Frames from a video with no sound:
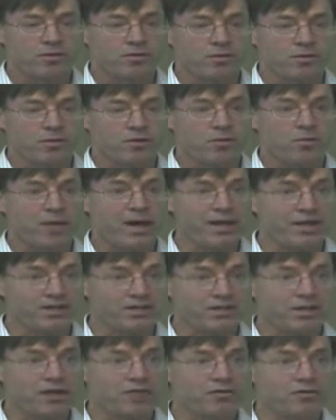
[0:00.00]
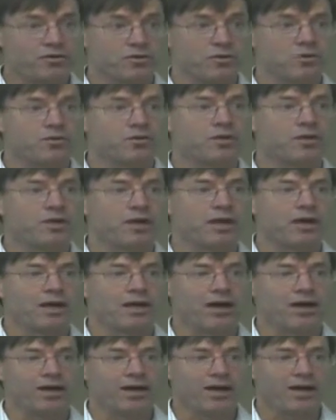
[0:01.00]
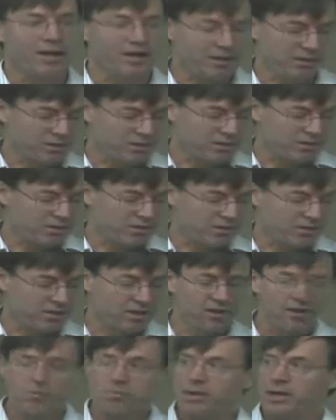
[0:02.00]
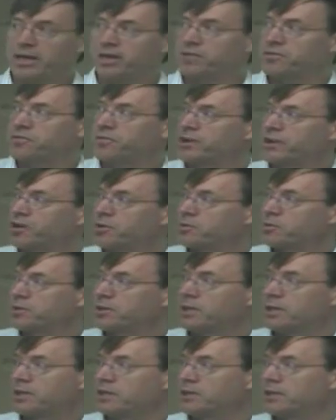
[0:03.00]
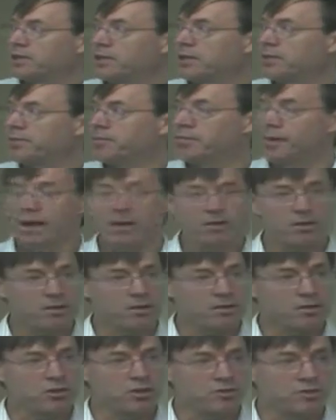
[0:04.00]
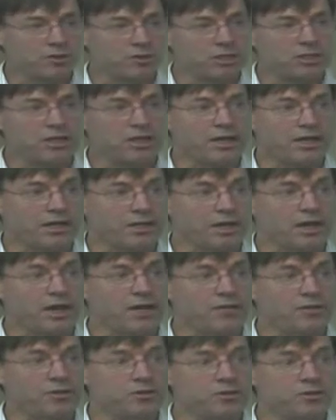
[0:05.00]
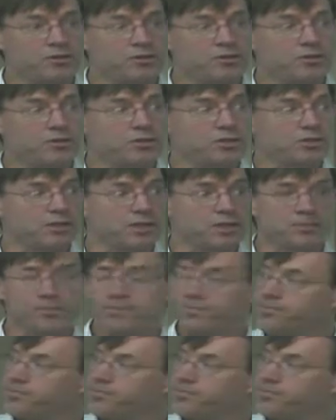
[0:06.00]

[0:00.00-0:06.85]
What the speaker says: well, there are patents out for it, and it's being developed at universities like at Harvard University.